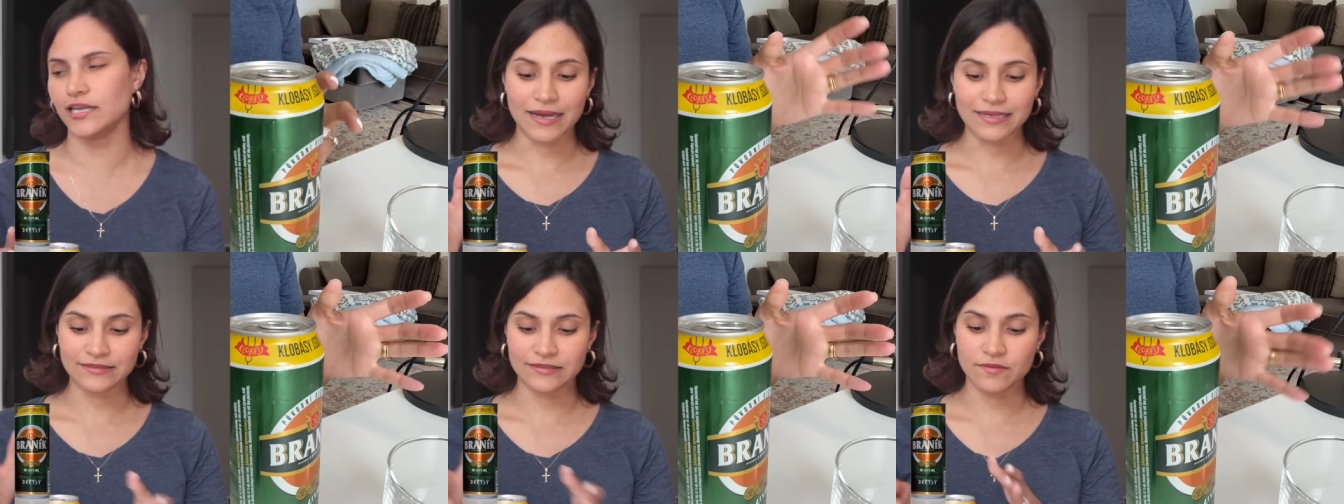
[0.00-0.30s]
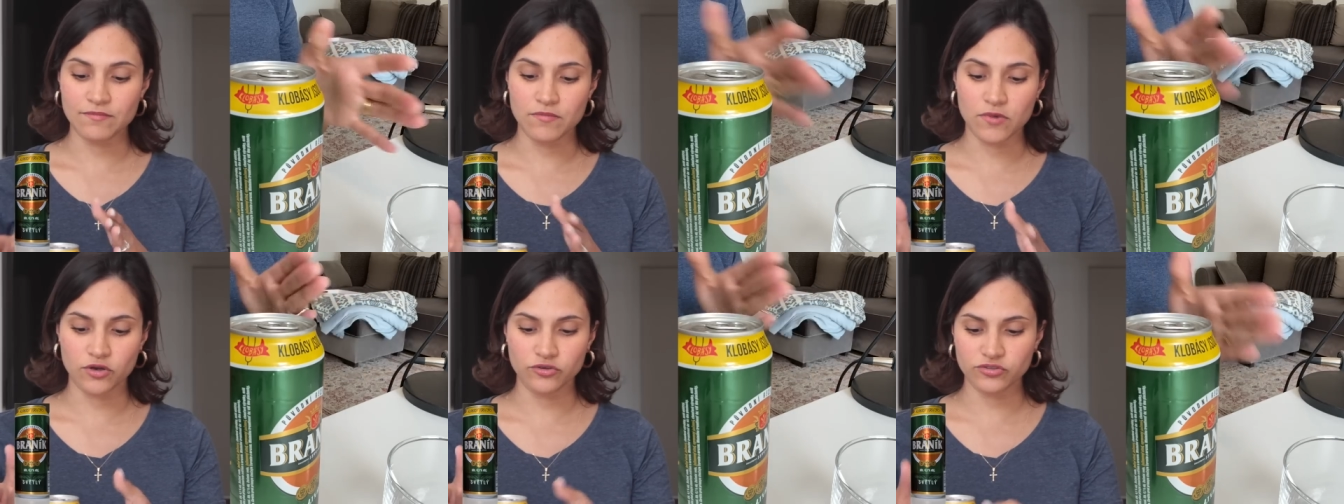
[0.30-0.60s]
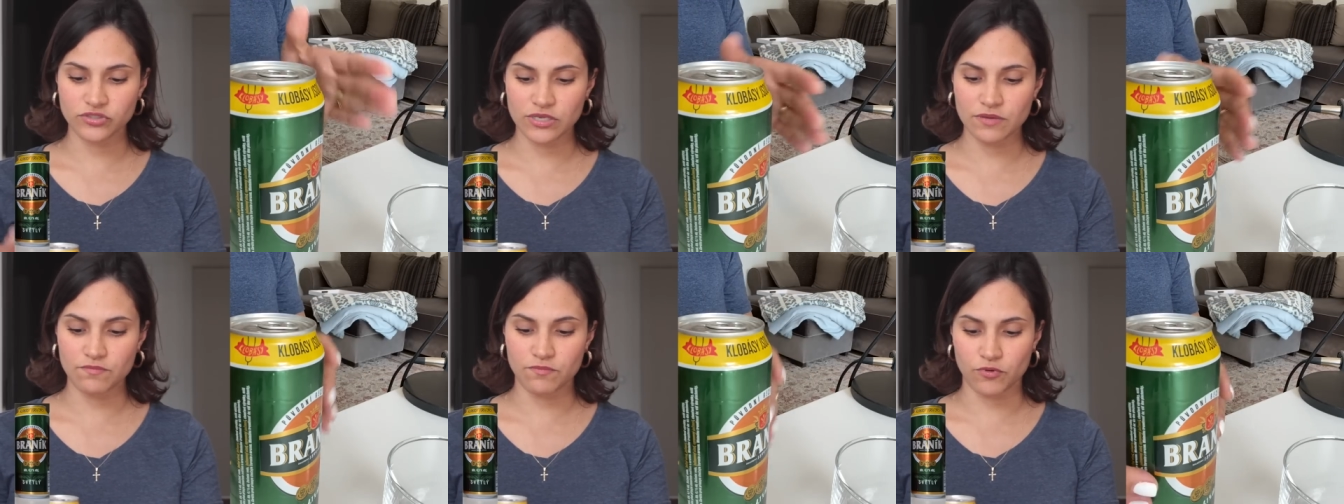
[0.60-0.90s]
but the
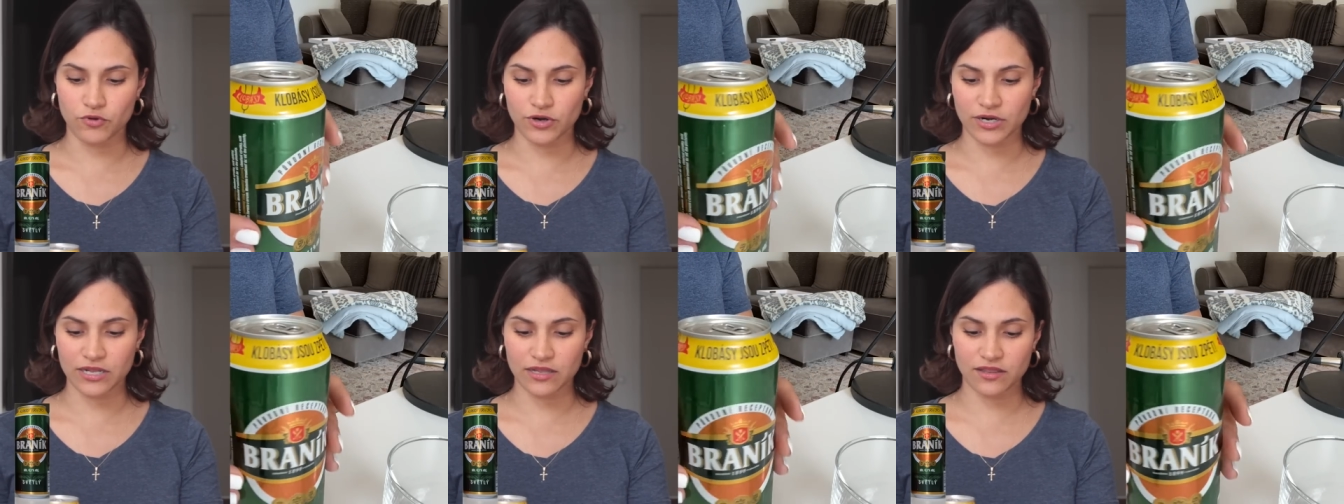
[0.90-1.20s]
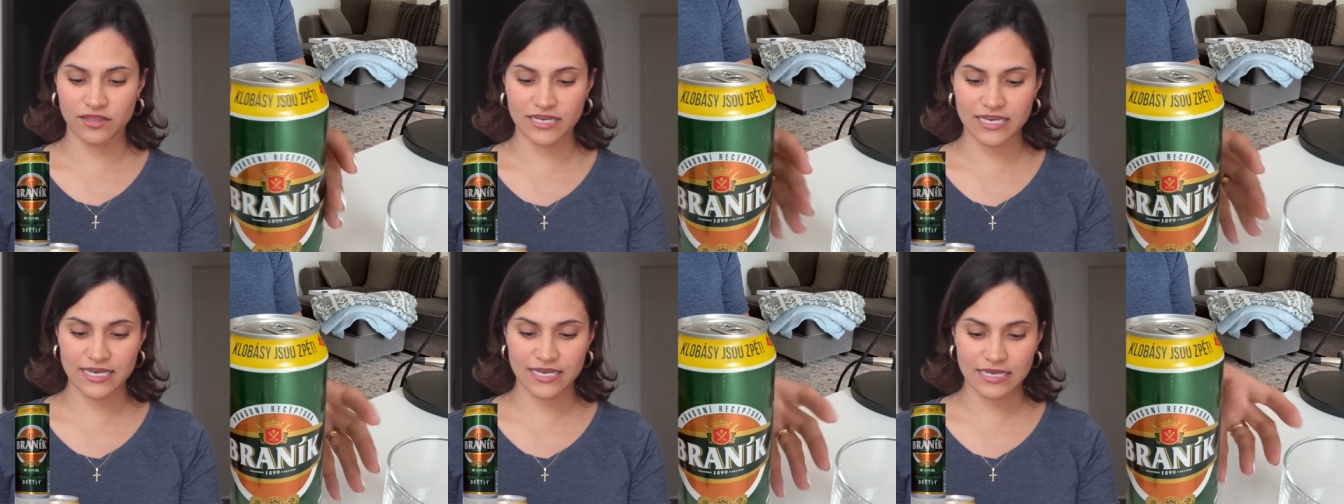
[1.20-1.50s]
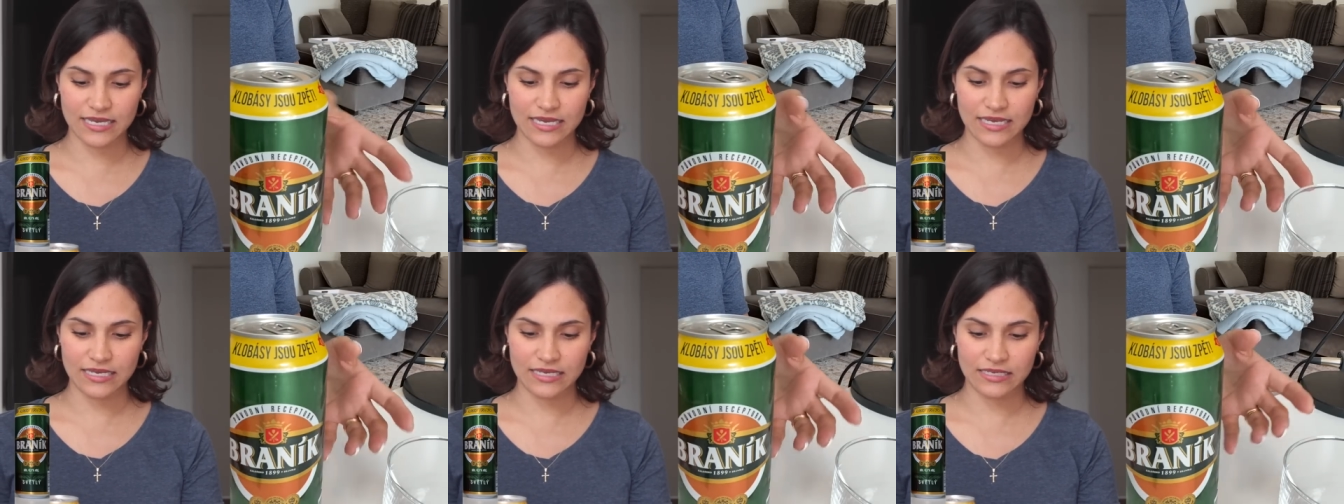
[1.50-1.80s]
most important
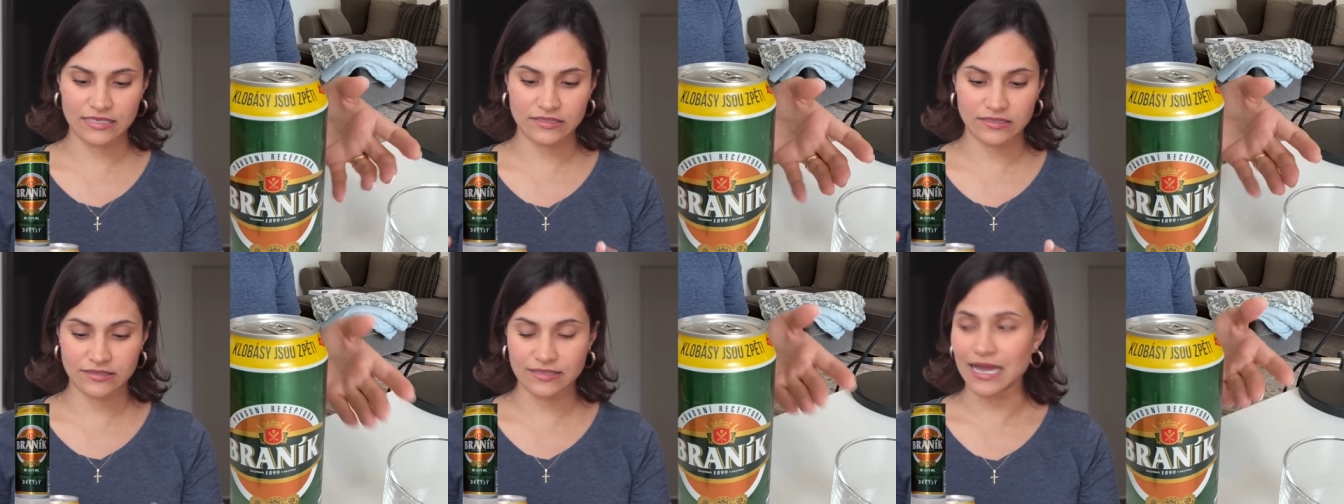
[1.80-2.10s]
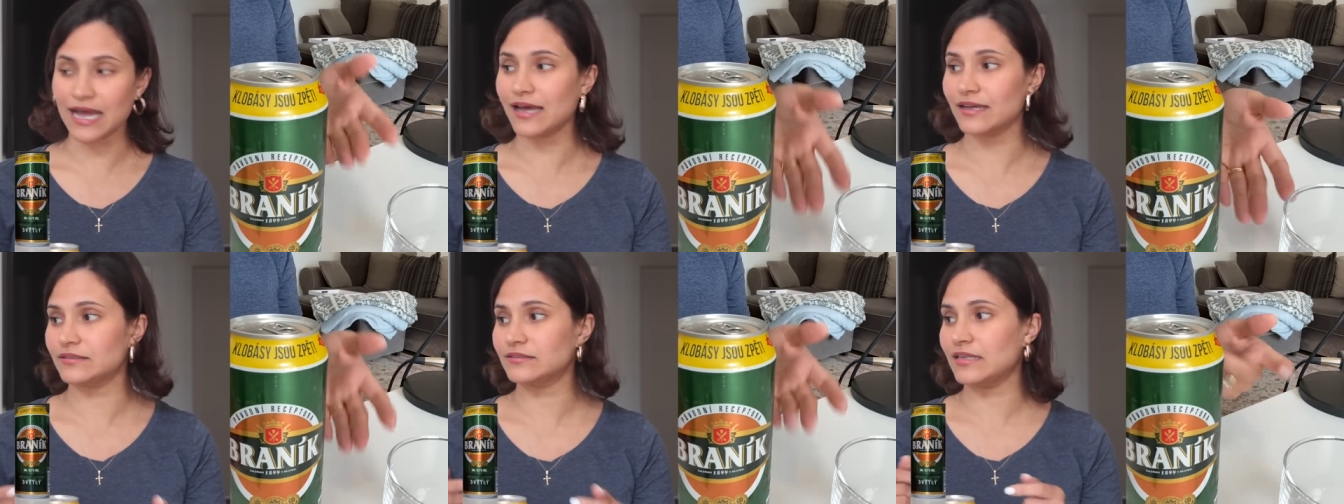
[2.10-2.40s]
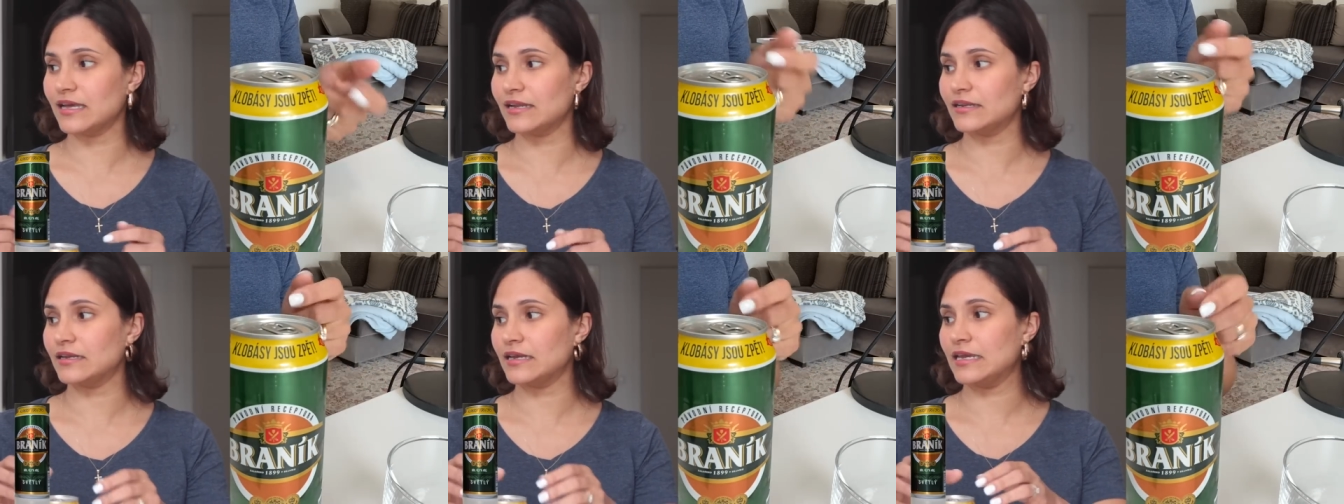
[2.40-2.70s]
thing is that